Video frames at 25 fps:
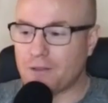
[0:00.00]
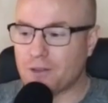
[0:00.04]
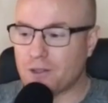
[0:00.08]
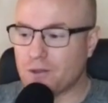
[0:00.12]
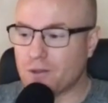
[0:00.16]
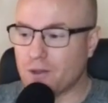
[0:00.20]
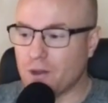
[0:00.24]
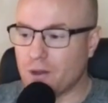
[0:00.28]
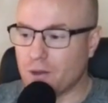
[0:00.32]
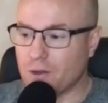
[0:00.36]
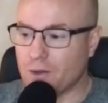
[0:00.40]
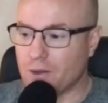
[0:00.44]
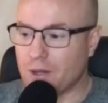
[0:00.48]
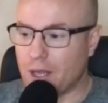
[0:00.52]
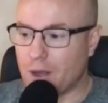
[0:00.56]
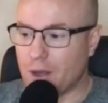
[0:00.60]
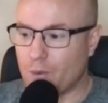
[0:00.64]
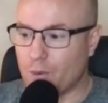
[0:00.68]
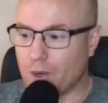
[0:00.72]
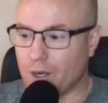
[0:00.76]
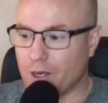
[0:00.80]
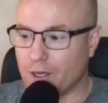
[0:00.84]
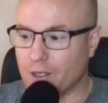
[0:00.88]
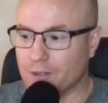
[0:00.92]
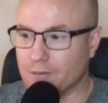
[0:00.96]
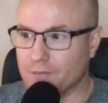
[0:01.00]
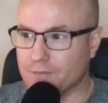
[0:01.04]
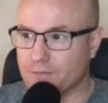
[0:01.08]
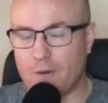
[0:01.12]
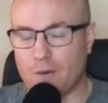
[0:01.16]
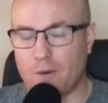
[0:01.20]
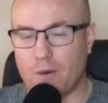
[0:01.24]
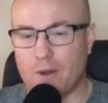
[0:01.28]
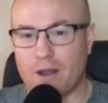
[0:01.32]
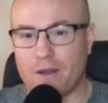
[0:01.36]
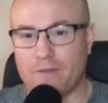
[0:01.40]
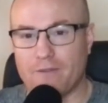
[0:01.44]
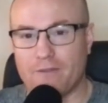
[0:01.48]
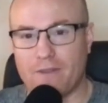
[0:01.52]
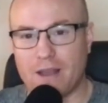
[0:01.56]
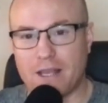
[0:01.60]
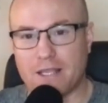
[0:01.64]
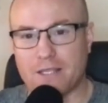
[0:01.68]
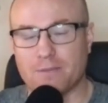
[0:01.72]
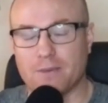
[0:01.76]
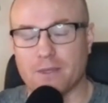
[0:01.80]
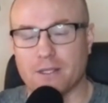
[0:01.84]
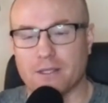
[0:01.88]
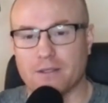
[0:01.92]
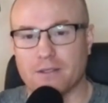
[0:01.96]
though, that were
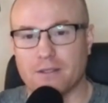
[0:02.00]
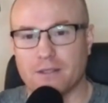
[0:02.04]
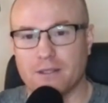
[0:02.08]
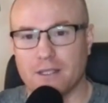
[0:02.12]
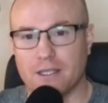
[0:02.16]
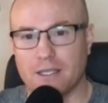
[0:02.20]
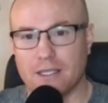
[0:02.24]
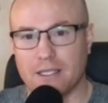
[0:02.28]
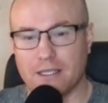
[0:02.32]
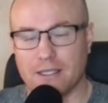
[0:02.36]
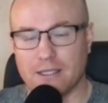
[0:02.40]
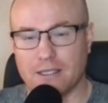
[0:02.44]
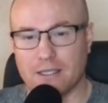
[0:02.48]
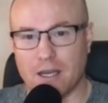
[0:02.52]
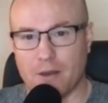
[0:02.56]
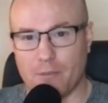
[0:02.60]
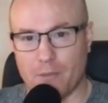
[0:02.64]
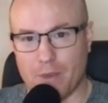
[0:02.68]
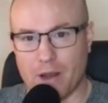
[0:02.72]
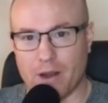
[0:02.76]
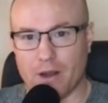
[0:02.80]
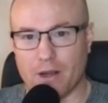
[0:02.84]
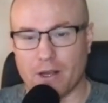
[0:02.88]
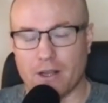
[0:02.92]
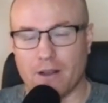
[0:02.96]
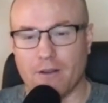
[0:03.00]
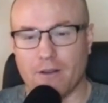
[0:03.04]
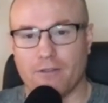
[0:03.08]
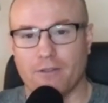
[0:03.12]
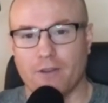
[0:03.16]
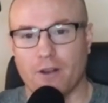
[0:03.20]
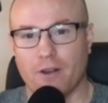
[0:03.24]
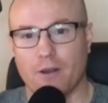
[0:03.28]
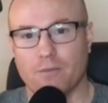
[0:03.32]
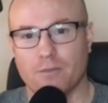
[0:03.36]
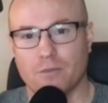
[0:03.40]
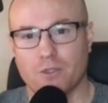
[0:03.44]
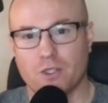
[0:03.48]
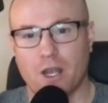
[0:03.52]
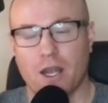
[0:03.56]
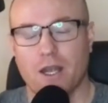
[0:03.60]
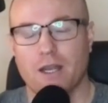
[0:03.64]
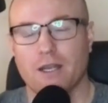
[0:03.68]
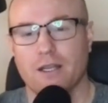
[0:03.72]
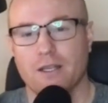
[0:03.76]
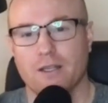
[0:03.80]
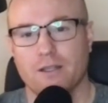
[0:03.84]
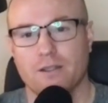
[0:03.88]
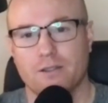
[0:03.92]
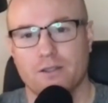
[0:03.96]
investment in America from
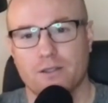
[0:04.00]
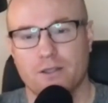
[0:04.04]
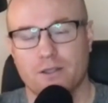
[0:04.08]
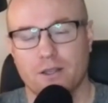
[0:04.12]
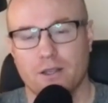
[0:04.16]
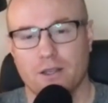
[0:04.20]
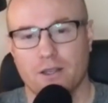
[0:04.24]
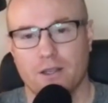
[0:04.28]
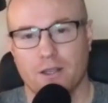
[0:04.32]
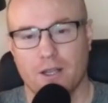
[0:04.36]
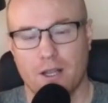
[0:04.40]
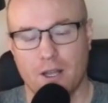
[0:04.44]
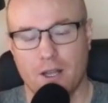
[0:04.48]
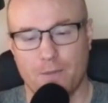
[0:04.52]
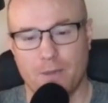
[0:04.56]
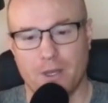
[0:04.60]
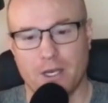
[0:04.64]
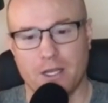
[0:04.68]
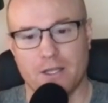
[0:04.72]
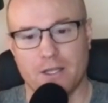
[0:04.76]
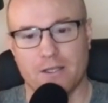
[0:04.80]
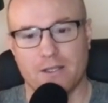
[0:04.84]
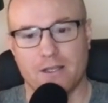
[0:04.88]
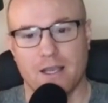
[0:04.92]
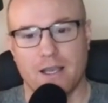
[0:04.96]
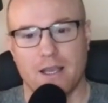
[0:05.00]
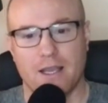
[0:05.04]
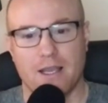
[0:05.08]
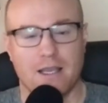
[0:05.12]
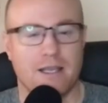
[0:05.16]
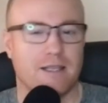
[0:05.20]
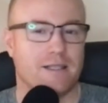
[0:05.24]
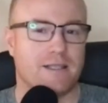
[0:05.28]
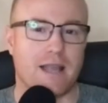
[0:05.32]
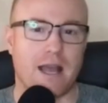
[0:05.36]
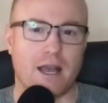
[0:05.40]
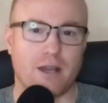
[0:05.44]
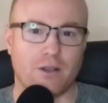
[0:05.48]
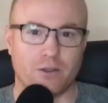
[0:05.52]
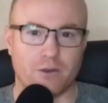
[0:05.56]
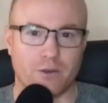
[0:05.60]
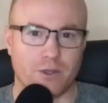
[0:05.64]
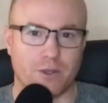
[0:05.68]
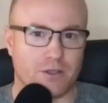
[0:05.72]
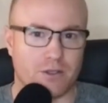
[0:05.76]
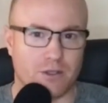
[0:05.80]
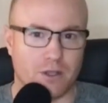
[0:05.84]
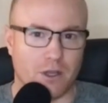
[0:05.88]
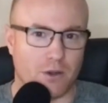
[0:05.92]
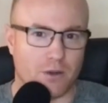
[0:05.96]
Chinese companies is down to
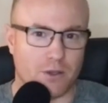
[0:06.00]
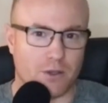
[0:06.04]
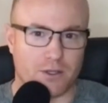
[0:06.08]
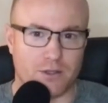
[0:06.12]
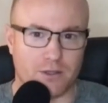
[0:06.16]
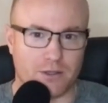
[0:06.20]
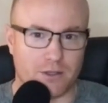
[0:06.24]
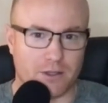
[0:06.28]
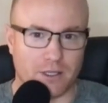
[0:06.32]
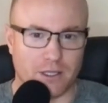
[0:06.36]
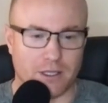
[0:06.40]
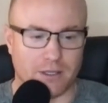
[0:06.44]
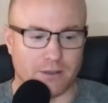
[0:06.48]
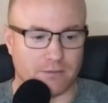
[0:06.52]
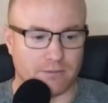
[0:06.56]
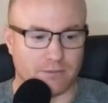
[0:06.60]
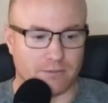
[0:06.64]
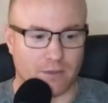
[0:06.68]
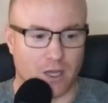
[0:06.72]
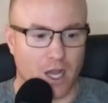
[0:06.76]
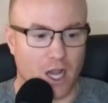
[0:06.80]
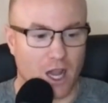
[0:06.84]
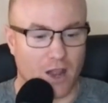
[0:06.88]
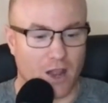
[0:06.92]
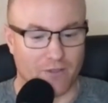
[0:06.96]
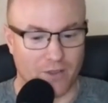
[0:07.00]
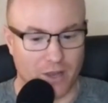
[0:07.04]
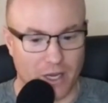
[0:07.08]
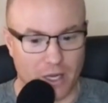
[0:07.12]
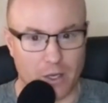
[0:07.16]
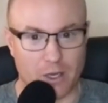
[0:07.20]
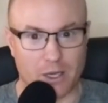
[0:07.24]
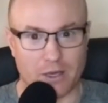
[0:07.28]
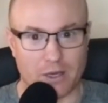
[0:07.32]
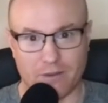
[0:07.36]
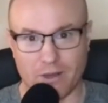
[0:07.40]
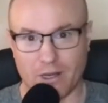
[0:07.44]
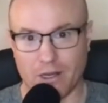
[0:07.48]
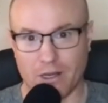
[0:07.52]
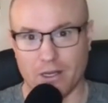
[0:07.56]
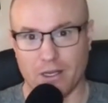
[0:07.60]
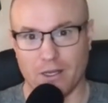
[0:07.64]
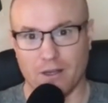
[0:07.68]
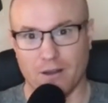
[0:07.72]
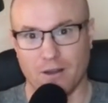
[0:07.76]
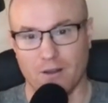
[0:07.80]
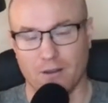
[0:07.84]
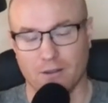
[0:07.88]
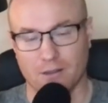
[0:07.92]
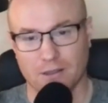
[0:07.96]
its lowest in a very, very
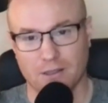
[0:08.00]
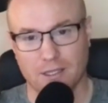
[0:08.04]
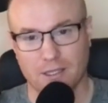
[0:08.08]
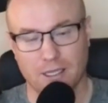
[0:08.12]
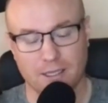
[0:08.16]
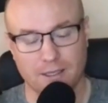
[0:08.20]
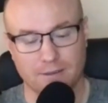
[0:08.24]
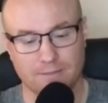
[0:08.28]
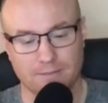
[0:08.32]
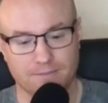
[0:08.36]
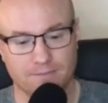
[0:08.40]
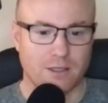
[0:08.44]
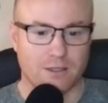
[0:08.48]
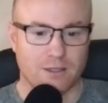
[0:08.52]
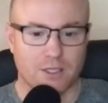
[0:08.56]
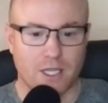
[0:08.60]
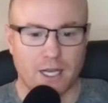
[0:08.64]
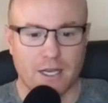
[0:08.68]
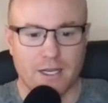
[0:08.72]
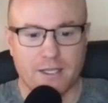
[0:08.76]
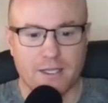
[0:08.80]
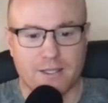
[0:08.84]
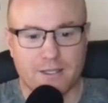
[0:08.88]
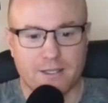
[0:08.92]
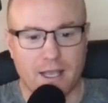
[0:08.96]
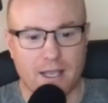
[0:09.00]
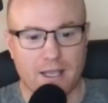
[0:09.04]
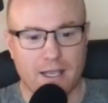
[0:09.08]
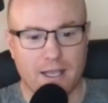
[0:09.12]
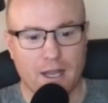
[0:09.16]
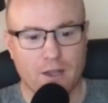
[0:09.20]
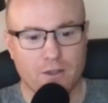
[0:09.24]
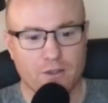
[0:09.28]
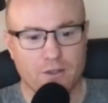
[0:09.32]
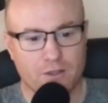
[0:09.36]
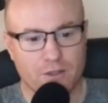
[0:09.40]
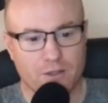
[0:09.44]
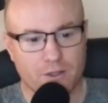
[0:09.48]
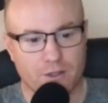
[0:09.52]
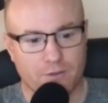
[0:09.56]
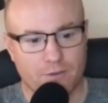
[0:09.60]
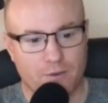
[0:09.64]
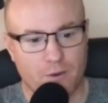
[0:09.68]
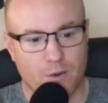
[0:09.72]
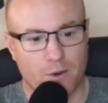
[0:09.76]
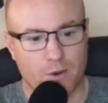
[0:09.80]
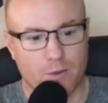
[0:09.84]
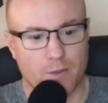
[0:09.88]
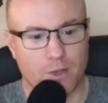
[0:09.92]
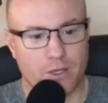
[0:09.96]
long time. Chinese State Councilor and
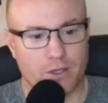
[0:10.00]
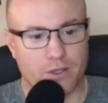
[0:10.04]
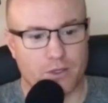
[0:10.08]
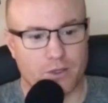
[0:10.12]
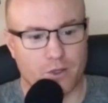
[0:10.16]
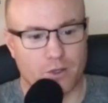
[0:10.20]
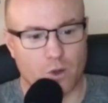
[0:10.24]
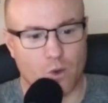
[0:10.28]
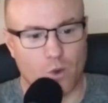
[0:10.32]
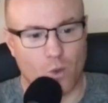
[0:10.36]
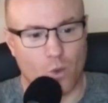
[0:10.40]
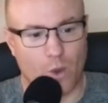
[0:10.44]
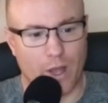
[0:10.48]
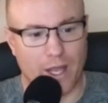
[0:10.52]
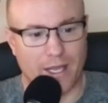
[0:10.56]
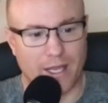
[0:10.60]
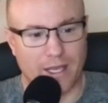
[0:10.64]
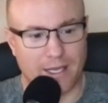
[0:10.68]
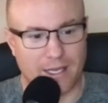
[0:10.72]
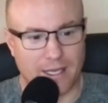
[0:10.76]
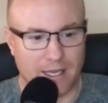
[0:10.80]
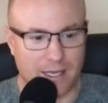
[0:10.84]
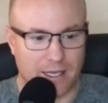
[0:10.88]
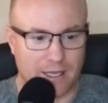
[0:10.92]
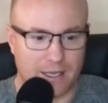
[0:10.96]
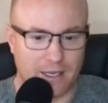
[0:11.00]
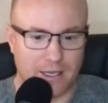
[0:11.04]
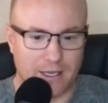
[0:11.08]
Foreign Minister Wang Yi